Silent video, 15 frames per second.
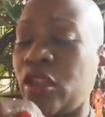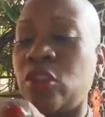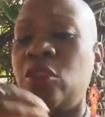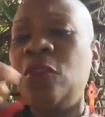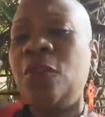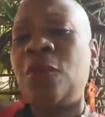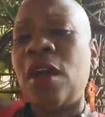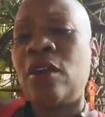
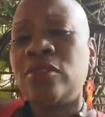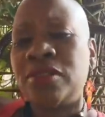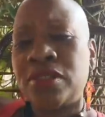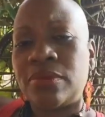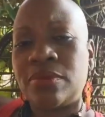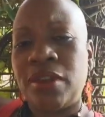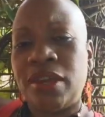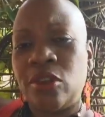you found
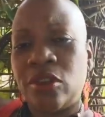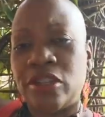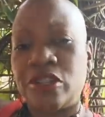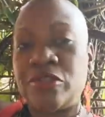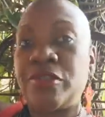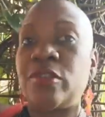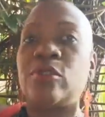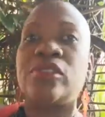just money on the
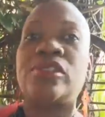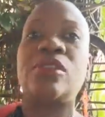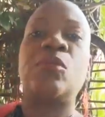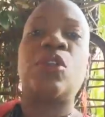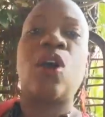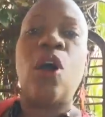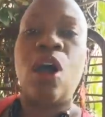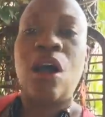street or
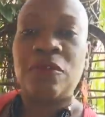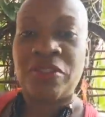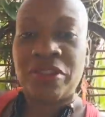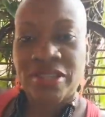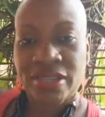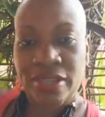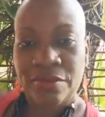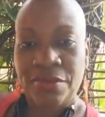someone offered
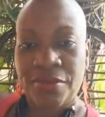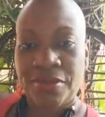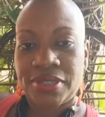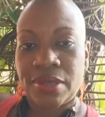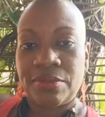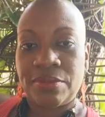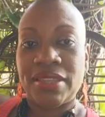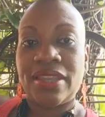to give you
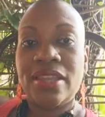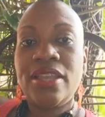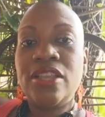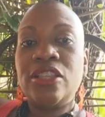something?